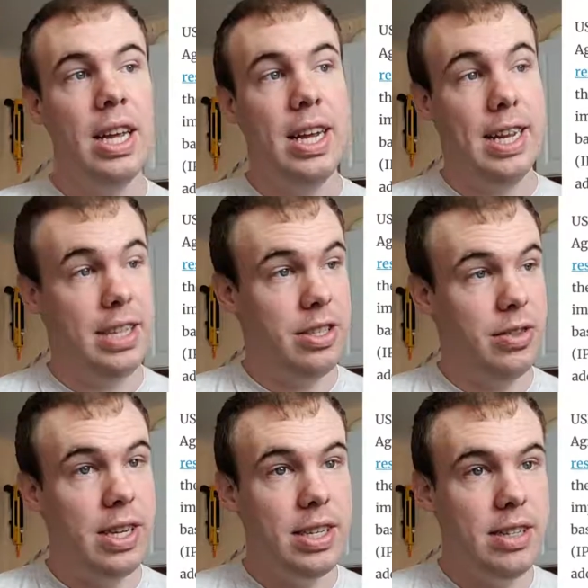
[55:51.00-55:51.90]
and
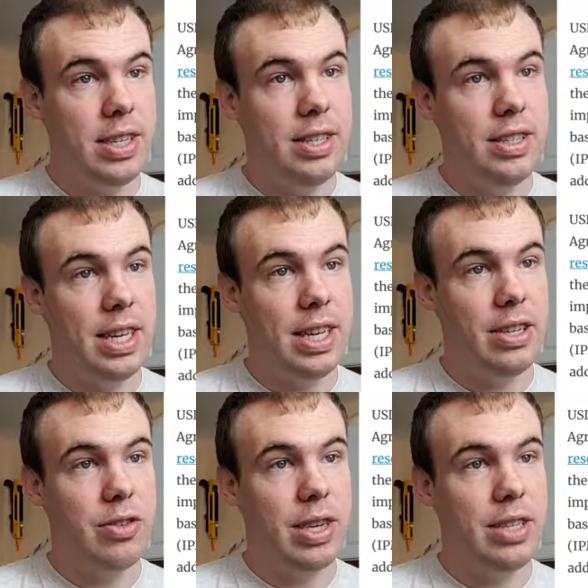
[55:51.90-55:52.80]
strategies that
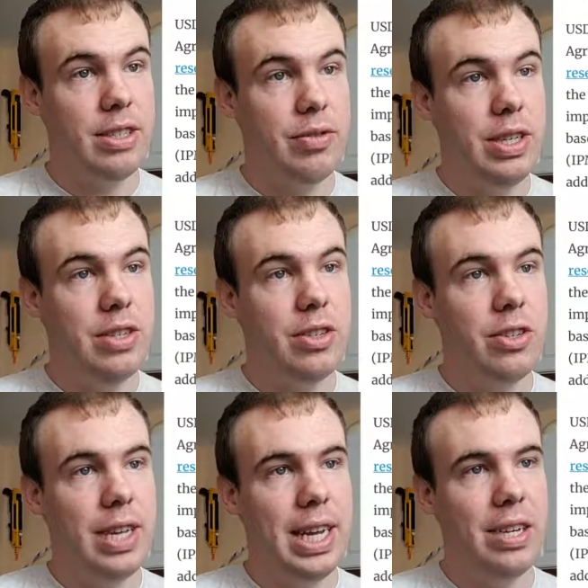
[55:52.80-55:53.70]
address
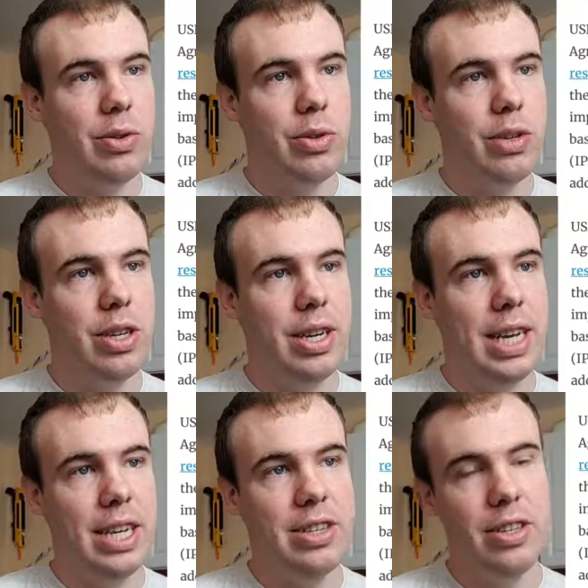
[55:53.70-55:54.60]
regional and or
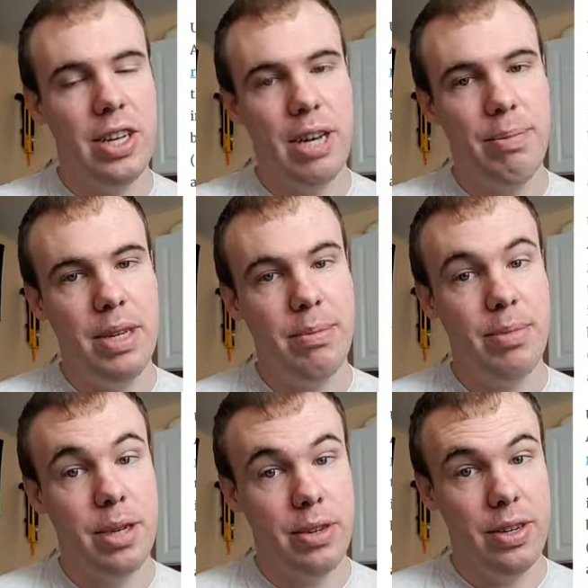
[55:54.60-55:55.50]
national IPM
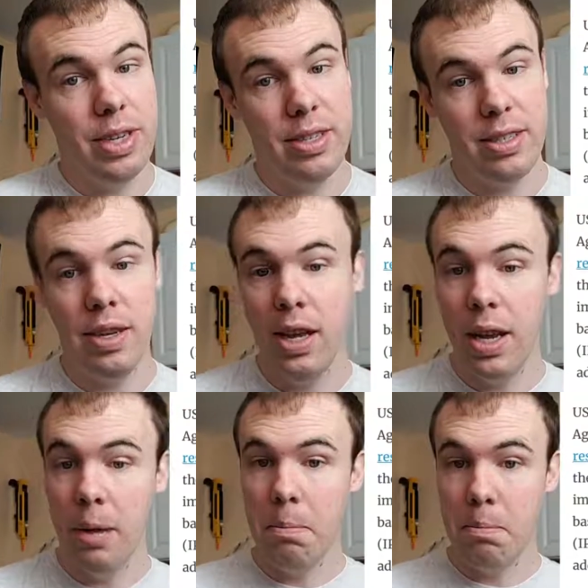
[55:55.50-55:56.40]
priorities.
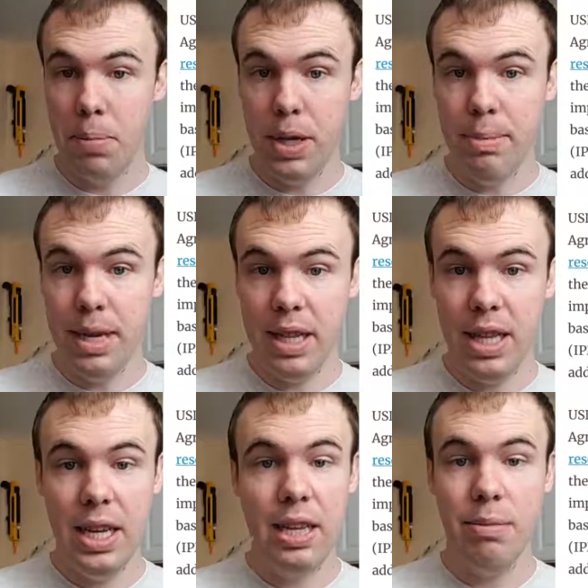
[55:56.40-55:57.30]
Pretty big
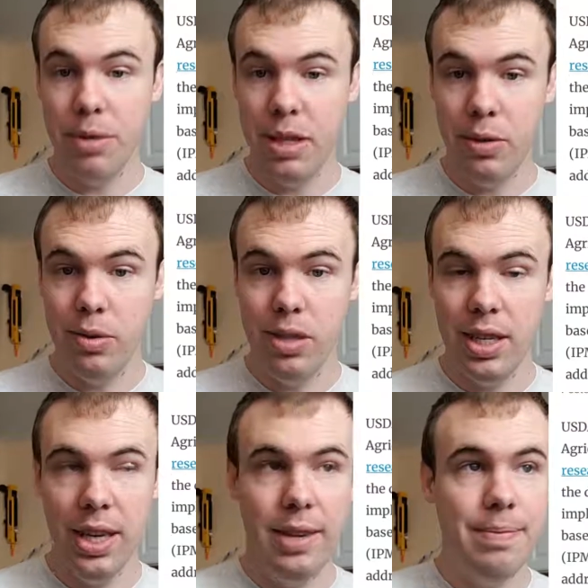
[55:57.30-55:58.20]
thing, pretty cool
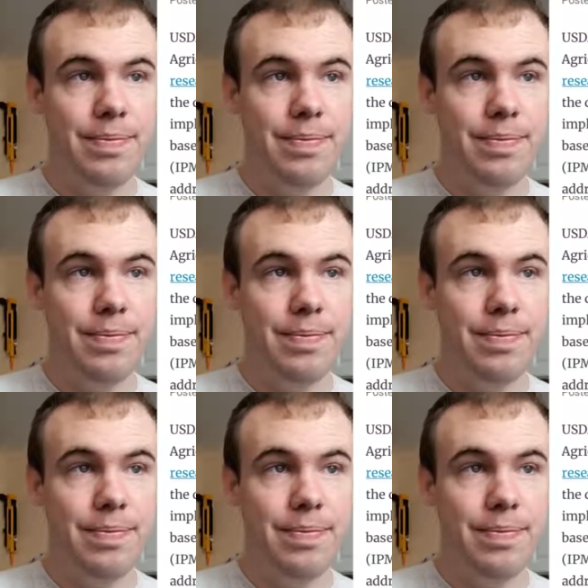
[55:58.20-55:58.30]
thing.